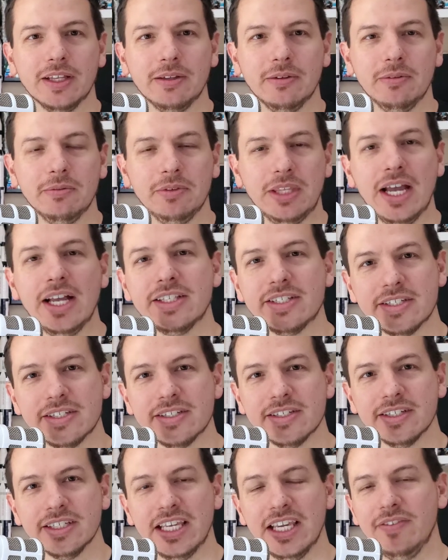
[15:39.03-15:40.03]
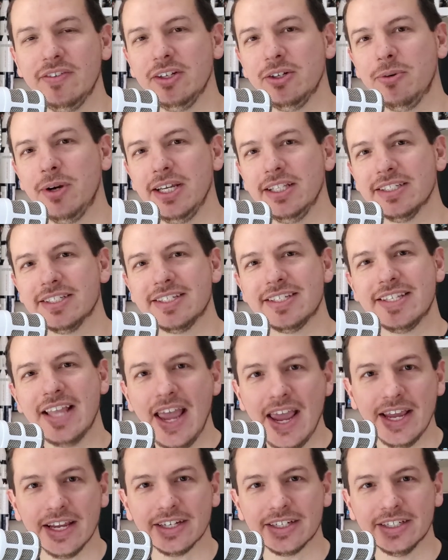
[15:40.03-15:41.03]
That's giving away the
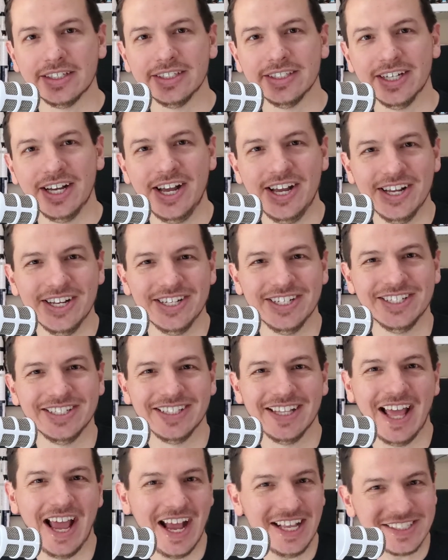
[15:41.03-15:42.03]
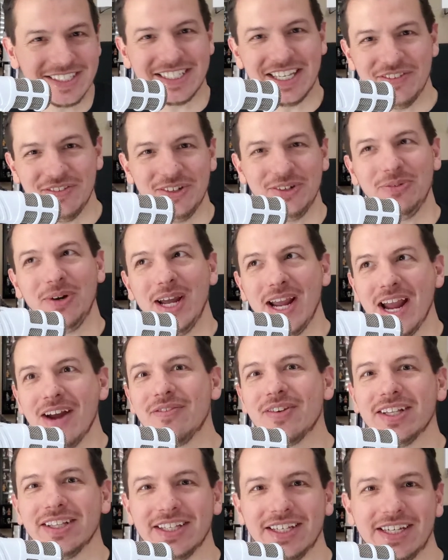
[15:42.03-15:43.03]
steak. That's giving away
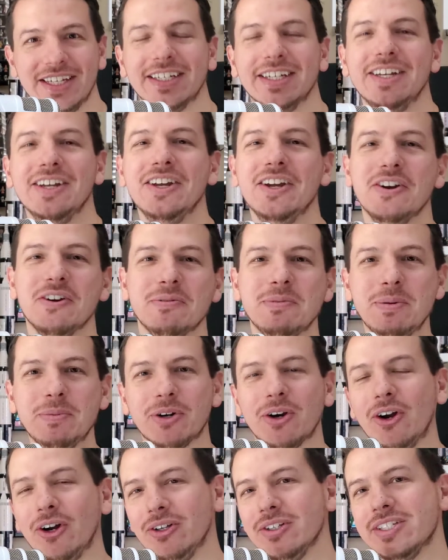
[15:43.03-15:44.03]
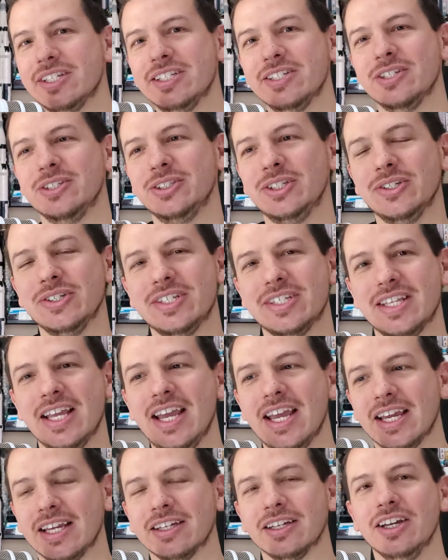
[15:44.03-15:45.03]
everything. Remember, all sizzle, no
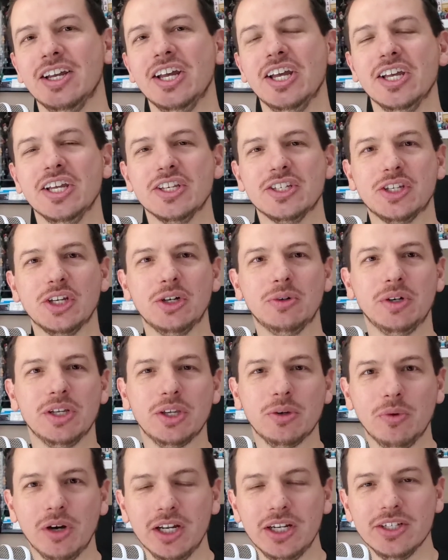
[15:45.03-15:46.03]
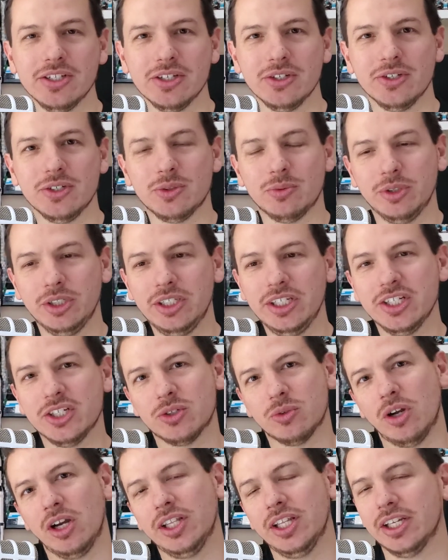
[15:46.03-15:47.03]
steak. So what you want to do is really
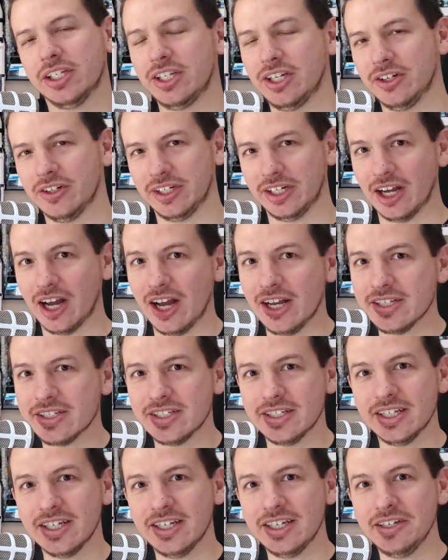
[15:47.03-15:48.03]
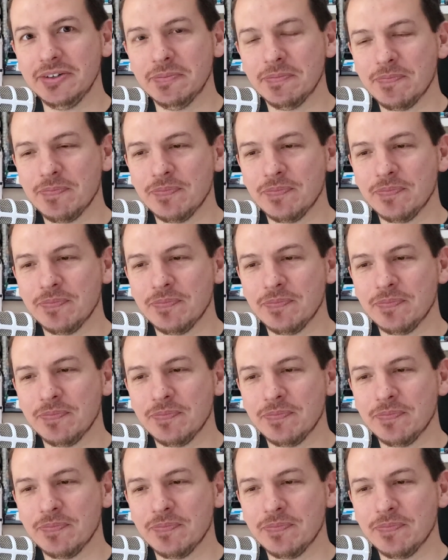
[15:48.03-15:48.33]
draw that curiosity,